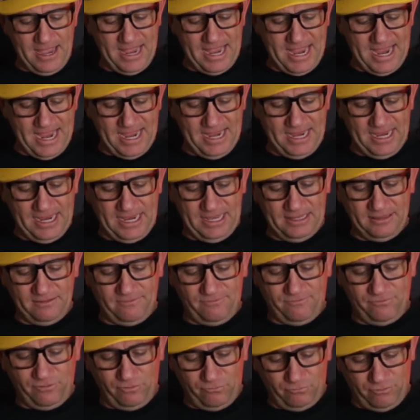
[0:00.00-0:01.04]
And
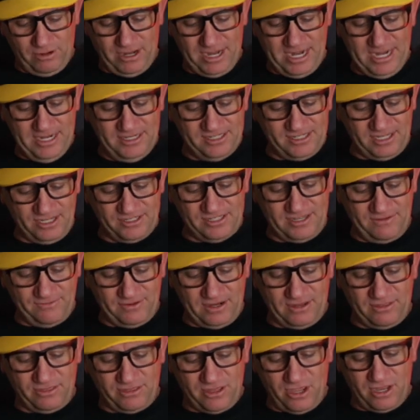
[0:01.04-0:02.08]
for read, so
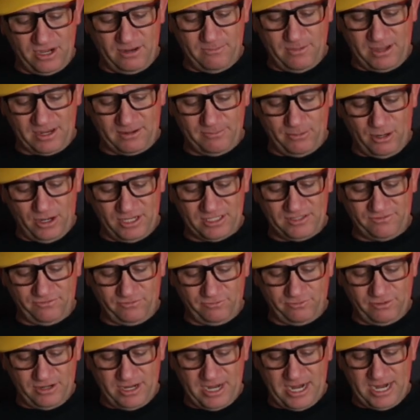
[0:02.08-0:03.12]
1730 megabytes for
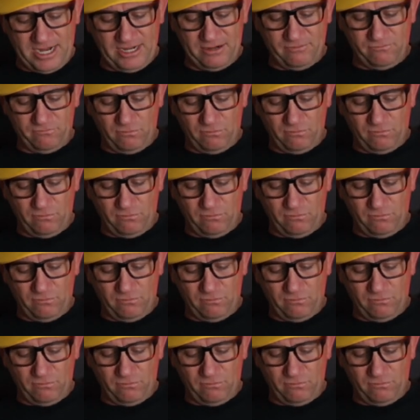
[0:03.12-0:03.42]
read,